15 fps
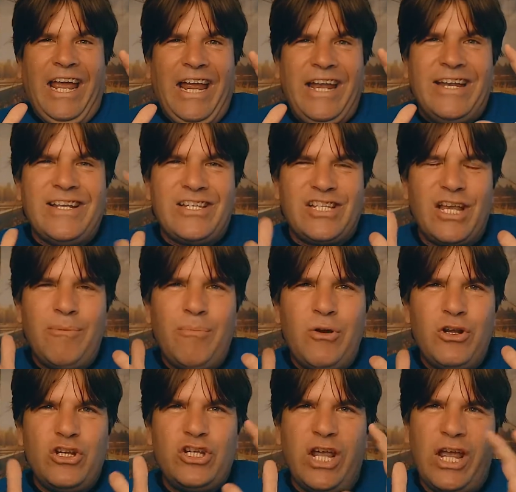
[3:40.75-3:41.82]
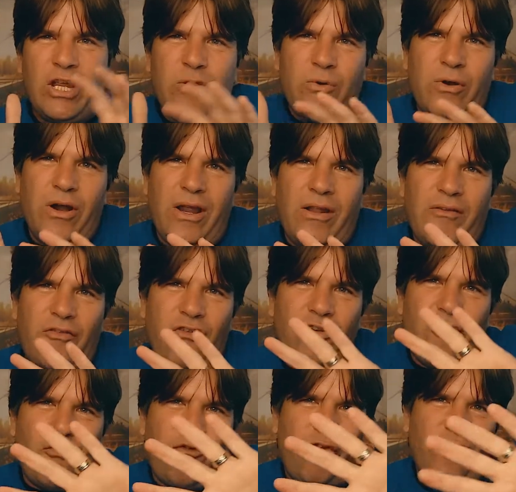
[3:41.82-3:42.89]
in December and January and through
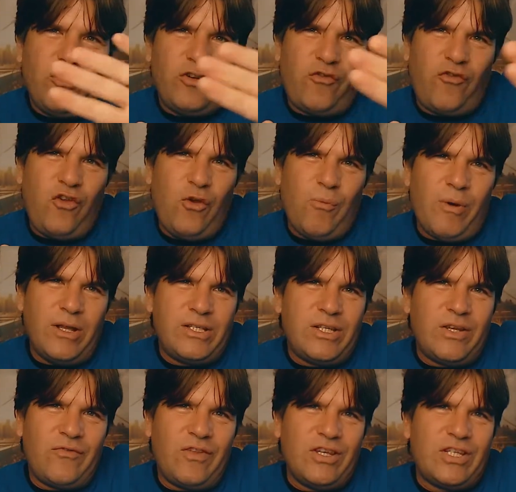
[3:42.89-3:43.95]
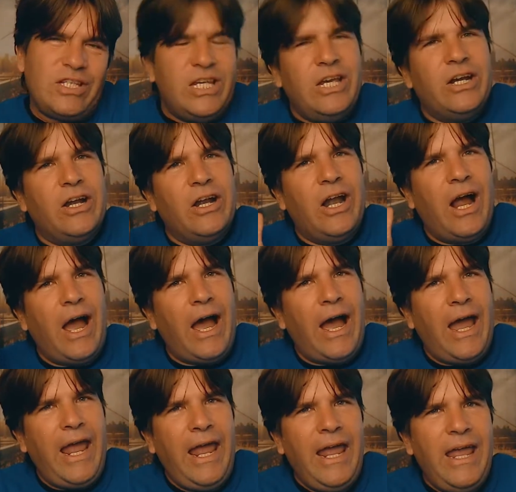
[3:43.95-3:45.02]
the first few months of this year,
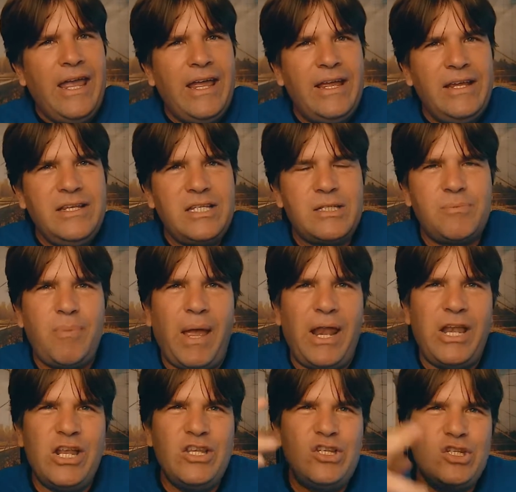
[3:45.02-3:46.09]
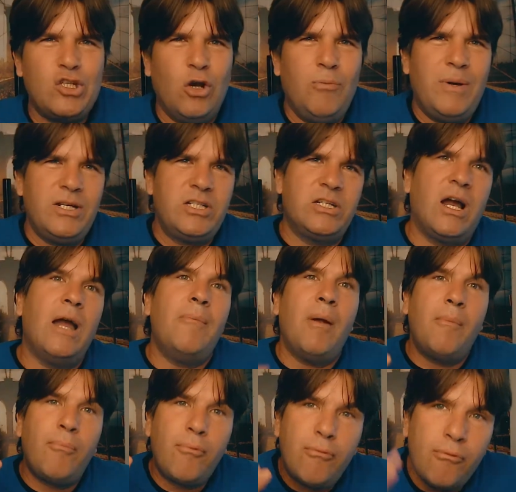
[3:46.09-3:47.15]
I spent so much time,
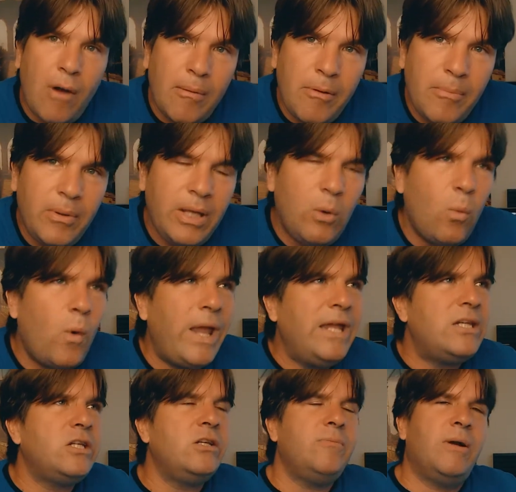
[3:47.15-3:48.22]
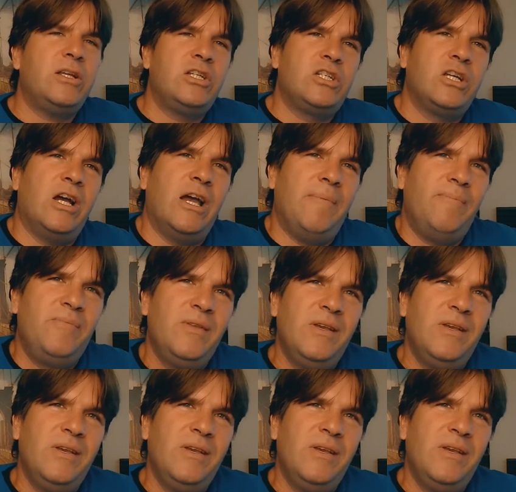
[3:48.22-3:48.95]
probably way too much time,